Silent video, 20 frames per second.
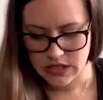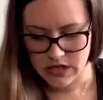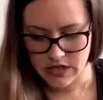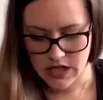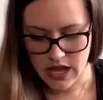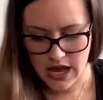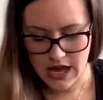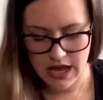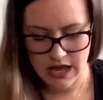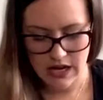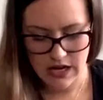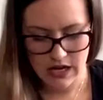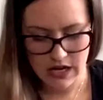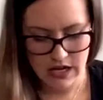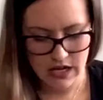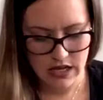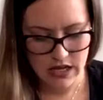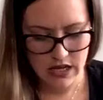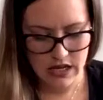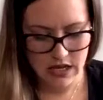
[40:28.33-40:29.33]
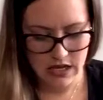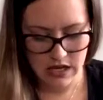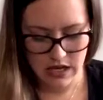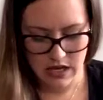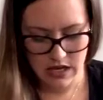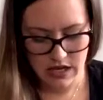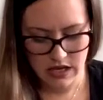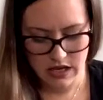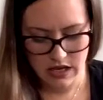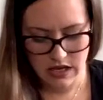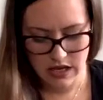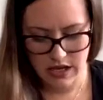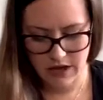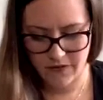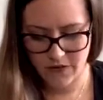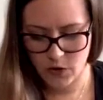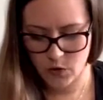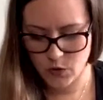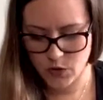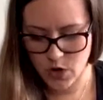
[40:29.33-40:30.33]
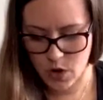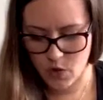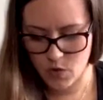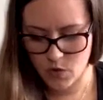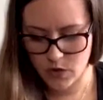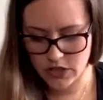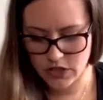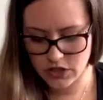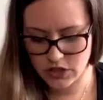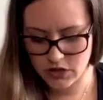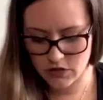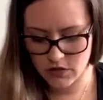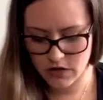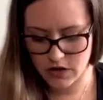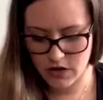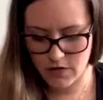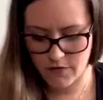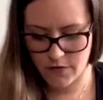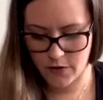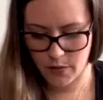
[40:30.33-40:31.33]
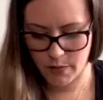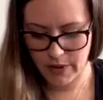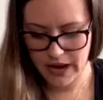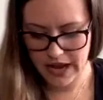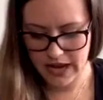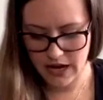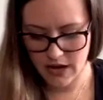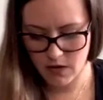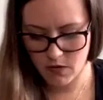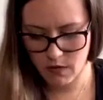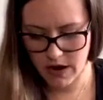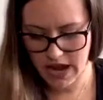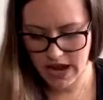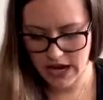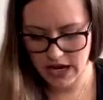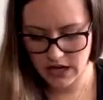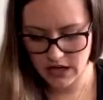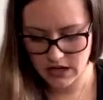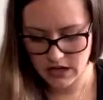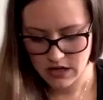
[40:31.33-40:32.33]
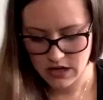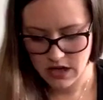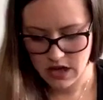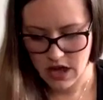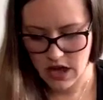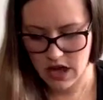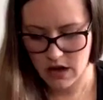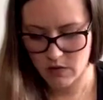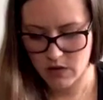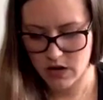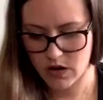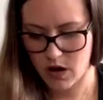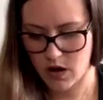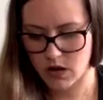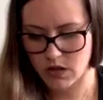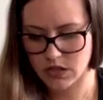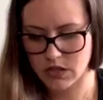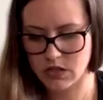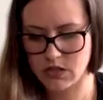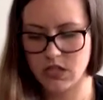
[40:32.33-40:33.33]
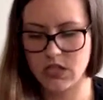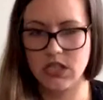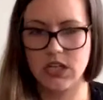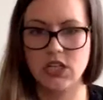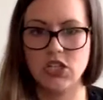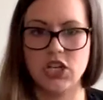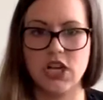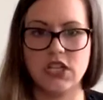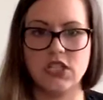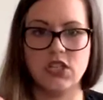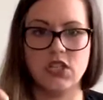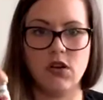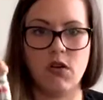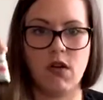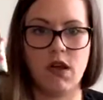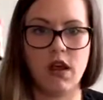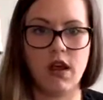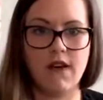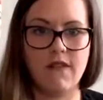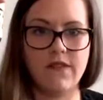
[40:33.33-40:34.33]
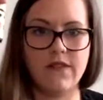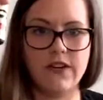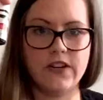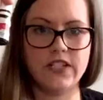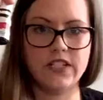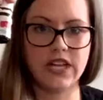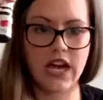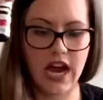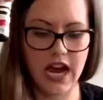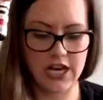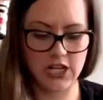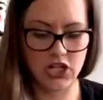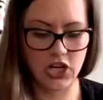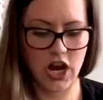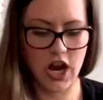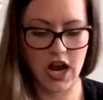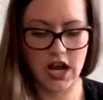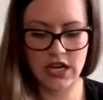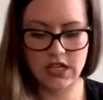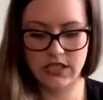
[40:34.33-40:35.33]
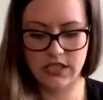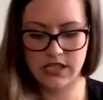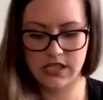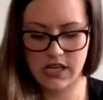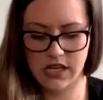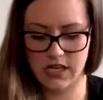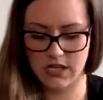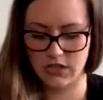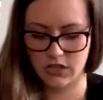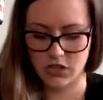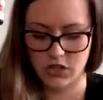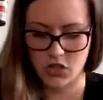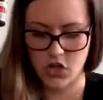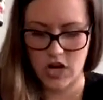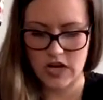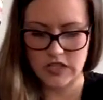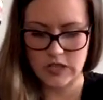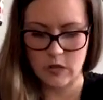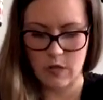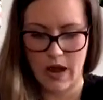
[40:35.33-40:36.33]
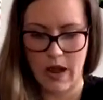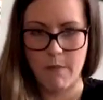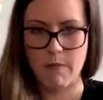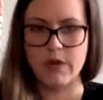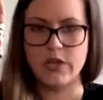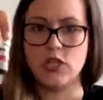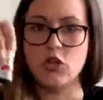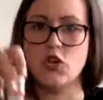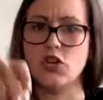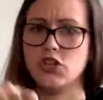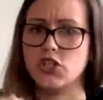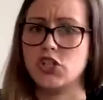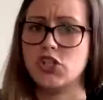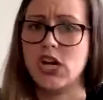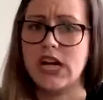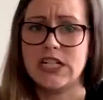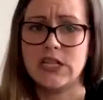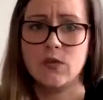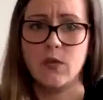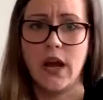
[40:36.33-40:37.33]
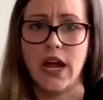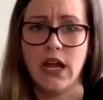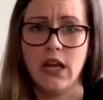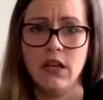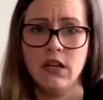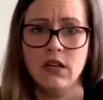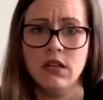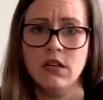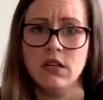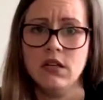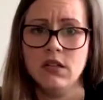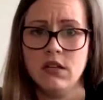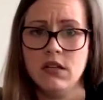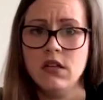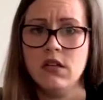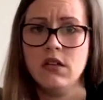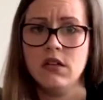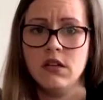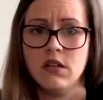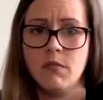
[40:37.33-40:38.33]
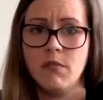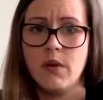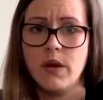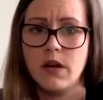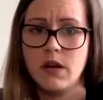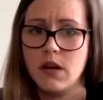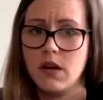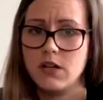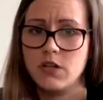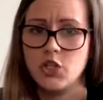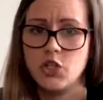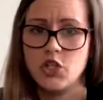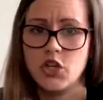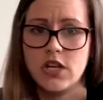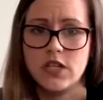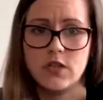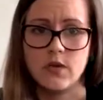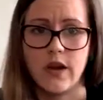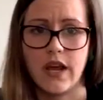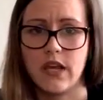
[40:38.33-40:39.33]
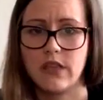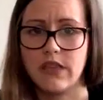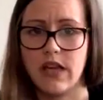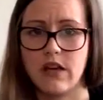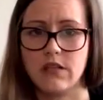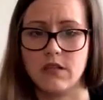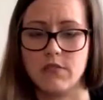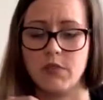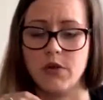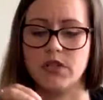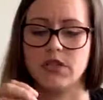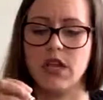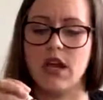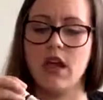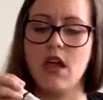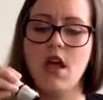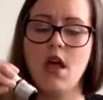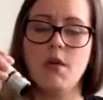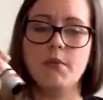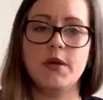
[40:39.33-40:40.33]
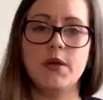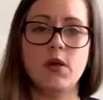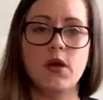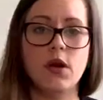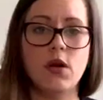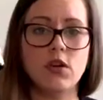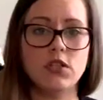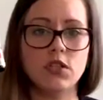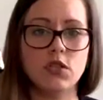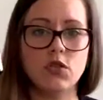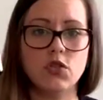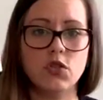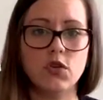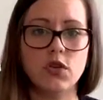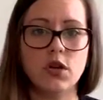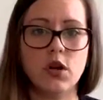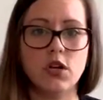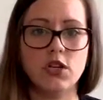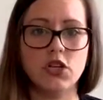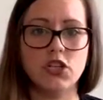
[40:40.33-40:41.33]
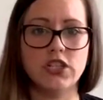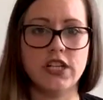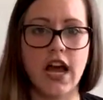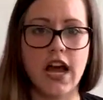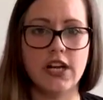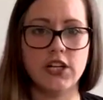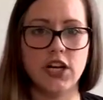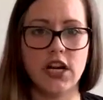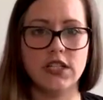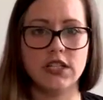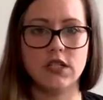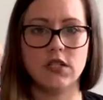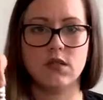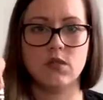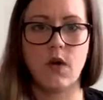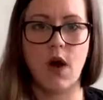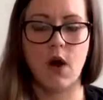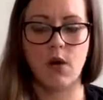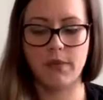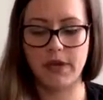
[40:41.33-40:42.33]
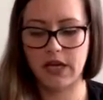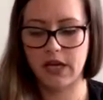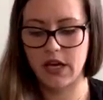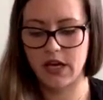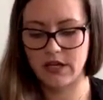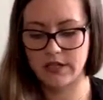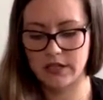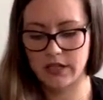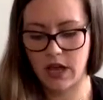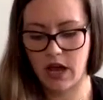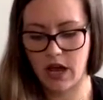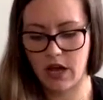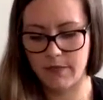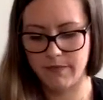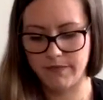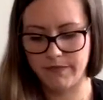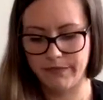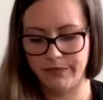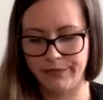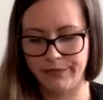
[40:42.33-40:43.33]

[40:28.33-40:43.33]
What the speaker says: that if you don't want to do it for pan away, I would also suggest doing it for digest and stress away. But do your stress away. Put it on your stress away, 1000%. But you can also do it on your digest as well because, I